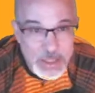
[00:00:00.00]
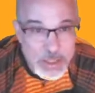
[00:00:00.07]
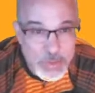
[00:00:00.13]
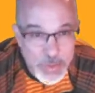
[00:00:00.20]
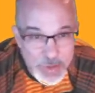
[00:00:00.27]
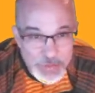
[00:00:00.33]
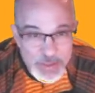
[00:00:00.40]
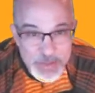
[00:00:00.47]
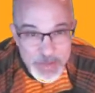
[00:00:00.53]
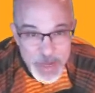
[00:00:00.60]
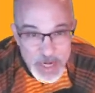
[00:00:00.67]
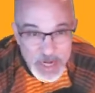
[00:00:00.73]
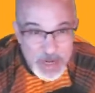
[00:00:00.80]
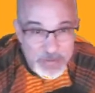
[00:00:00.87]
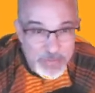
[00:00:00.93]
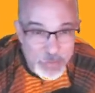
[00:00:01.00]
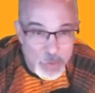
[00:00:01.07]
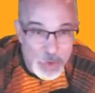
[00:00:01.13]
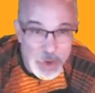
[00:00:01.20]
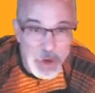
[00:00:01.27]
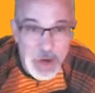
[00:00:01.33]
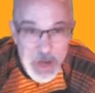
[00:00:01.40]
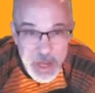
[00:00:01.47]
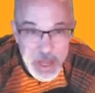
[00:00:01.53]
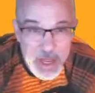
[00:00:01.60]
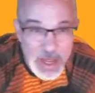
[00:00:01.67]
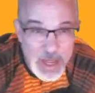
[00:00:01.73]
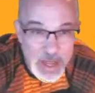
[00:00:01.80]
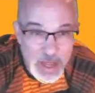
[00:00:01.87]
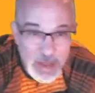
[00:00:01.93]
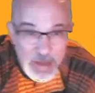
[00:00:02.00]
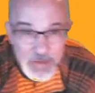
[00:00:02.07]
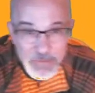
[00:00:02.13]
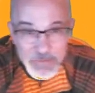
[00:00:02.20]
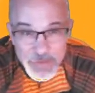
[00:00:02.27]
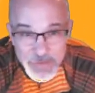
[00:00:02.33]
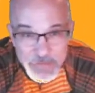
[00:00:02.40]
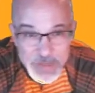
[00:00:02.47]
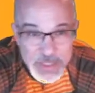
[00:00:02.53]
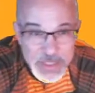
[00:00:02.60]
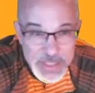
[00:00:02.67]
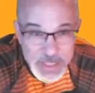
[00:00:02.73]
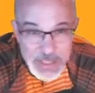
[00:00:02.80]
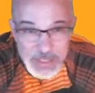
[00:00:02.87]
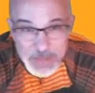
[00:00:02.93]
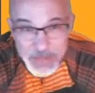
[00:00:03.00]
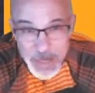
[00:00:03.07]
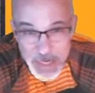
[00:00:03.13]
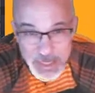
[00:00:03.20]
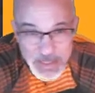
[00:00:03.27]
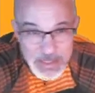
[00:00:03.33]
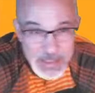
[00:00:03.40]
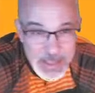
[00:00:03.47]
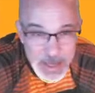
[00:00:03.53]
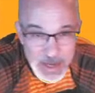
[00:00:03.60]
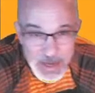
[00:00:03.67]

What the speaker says: Zwift spinning for 56 minutes.